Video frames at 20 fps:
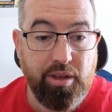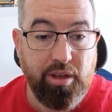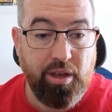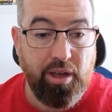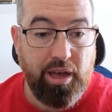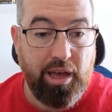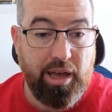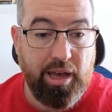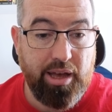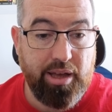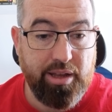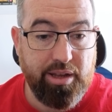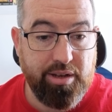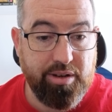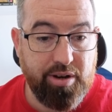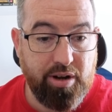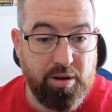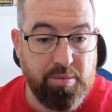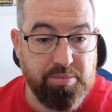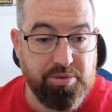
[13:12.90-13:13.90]
In
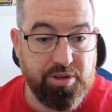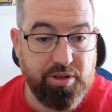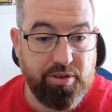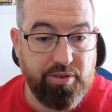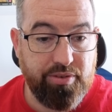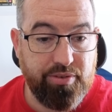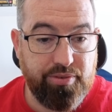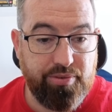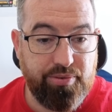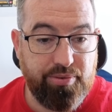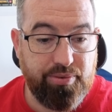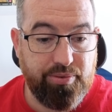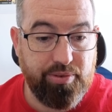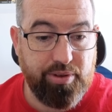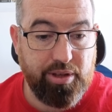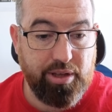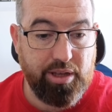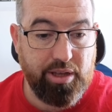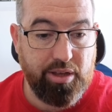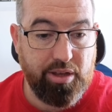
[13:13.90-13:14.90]
terms of
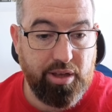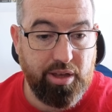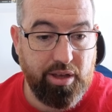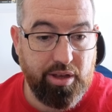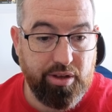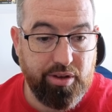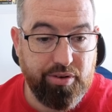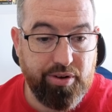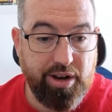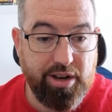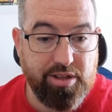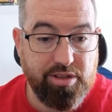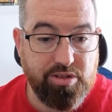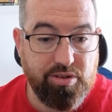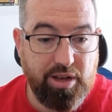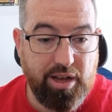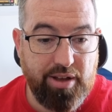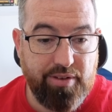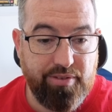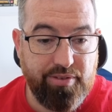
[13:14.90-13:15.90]
credits, you
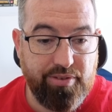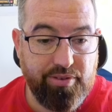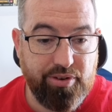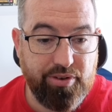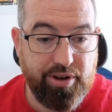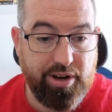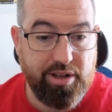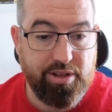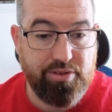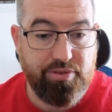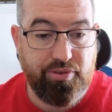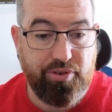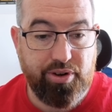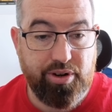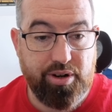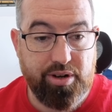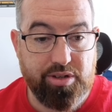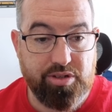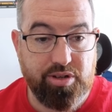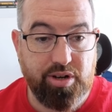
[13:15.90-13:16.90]
have credits
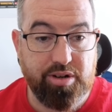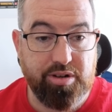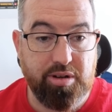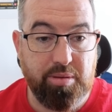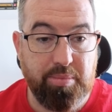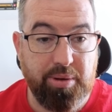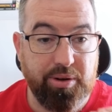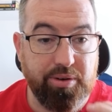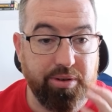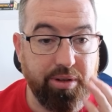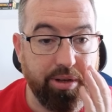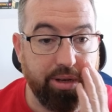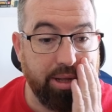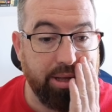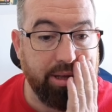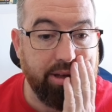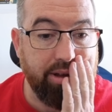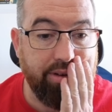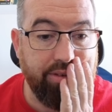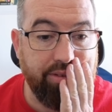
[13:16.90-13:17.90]
for a certain amount, I
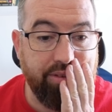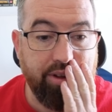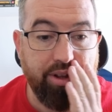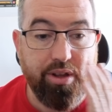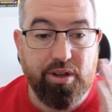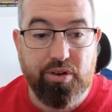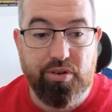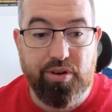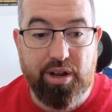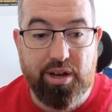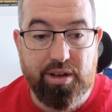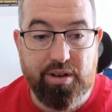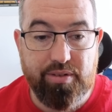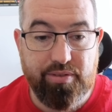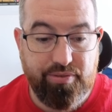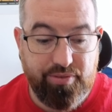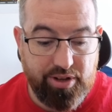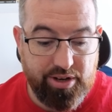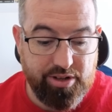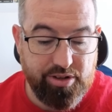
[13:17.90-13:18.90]
think, of creating
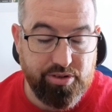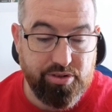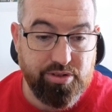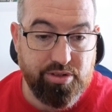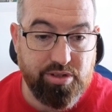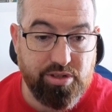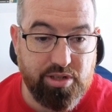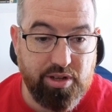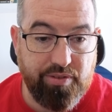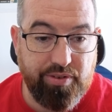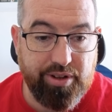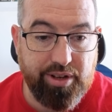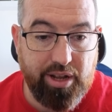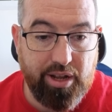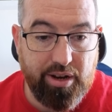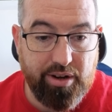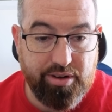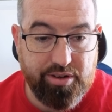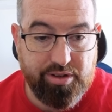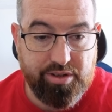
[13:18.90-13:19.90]
videos and stuff like
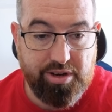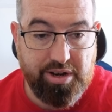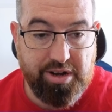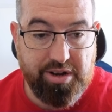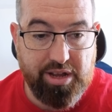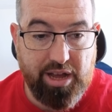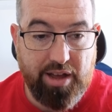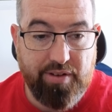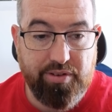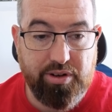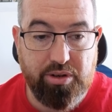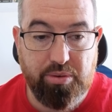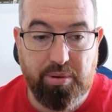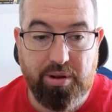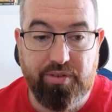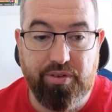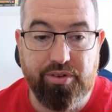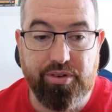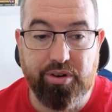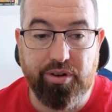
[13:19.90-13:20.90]
that. There you have it,
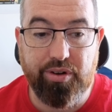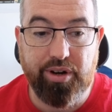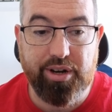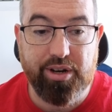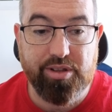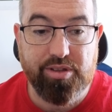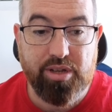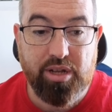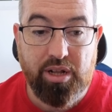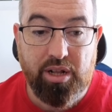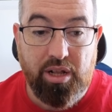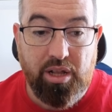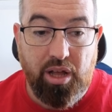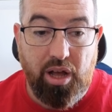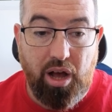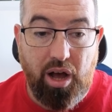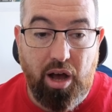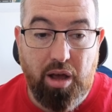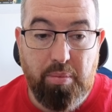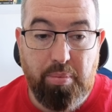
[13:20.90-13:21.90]
1200 credits.
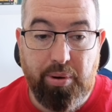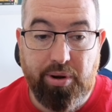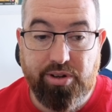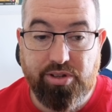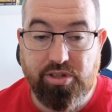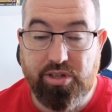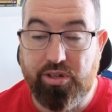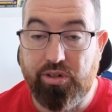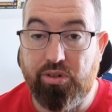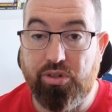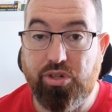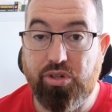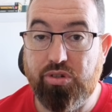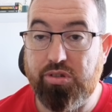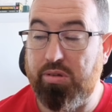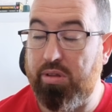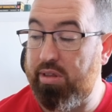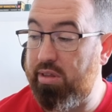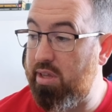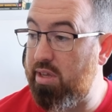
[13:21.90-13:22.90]
I personally don't use
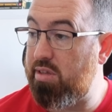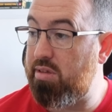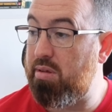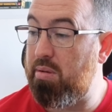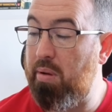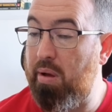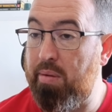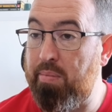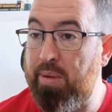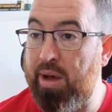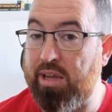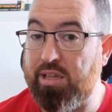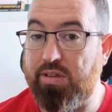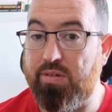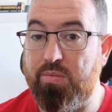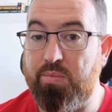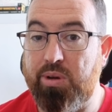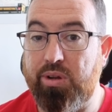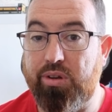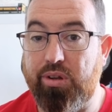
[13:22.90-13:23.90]
a massive
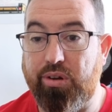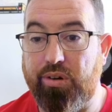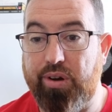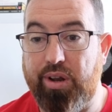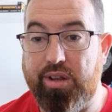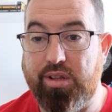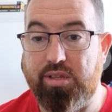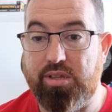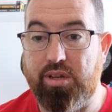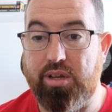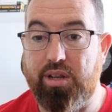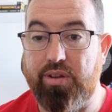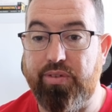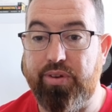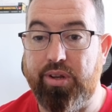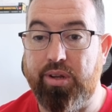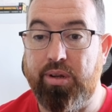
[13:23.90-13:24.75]
amount of credit side of it.